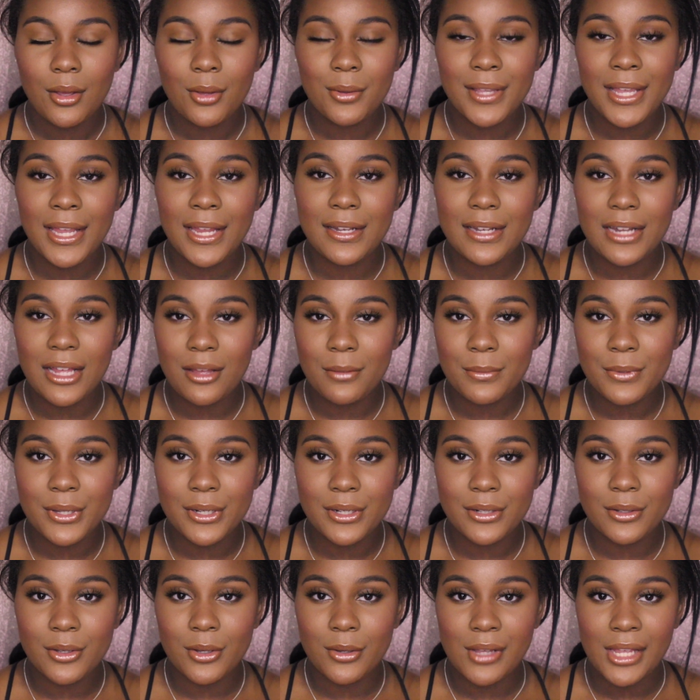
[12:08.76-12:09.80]
Okay, now I'm
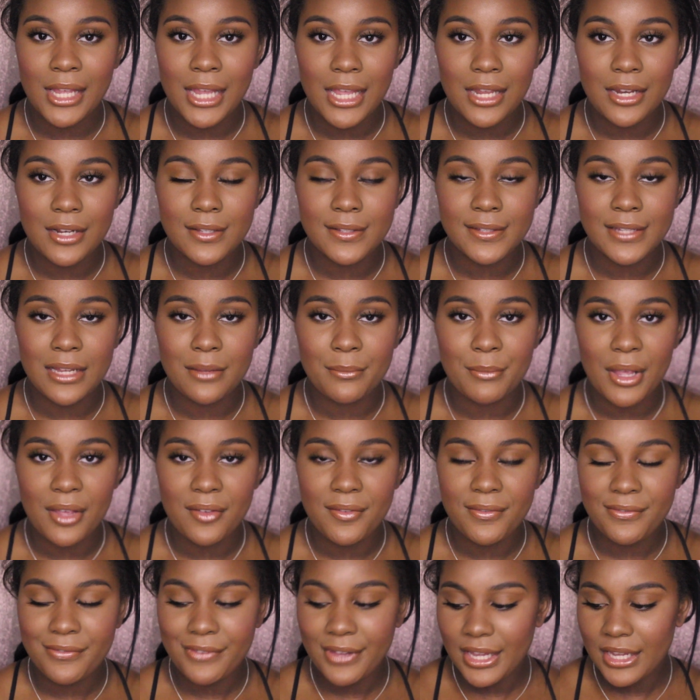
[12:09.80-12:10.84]
gonna go ahead and set
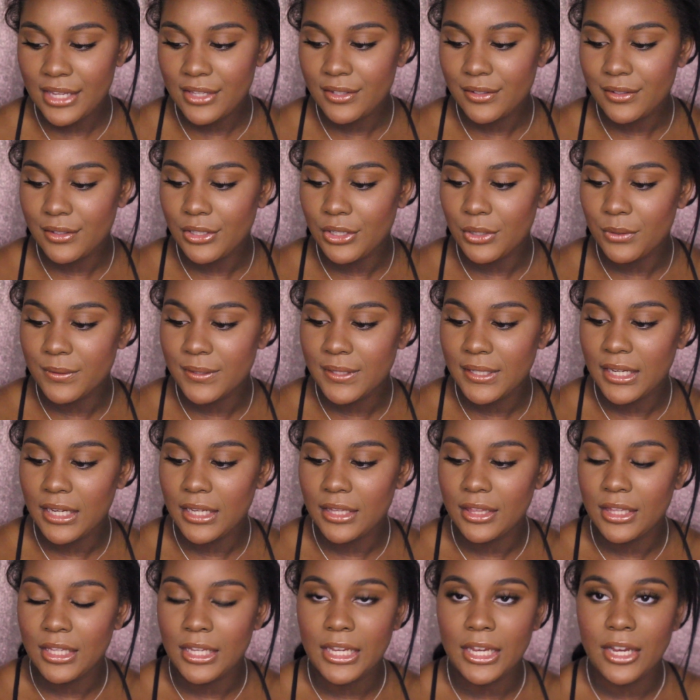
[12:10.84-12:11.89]
my face
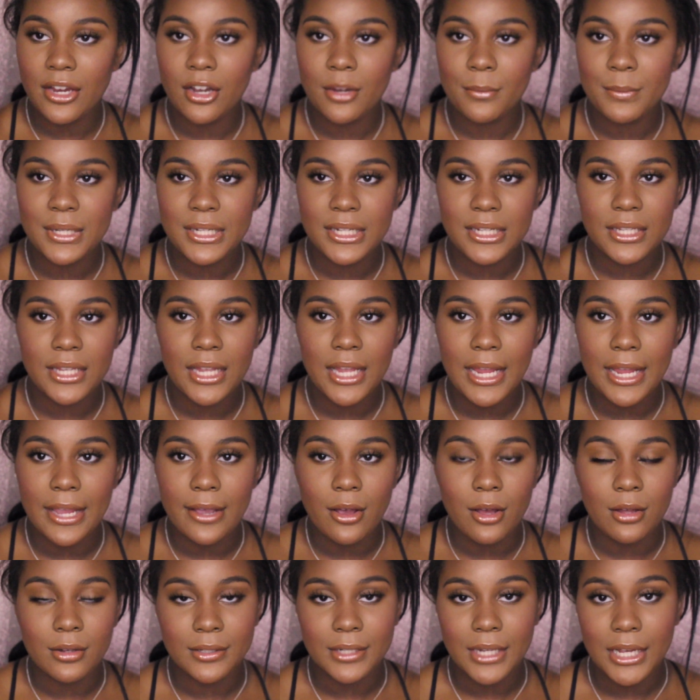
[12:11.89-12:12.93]
using the Urban Decay
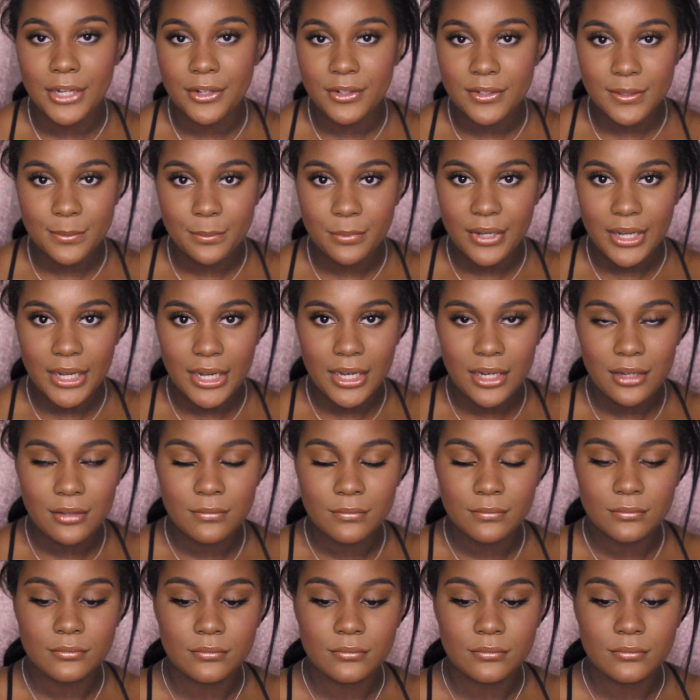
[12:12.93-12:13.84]
All Nighter Spray.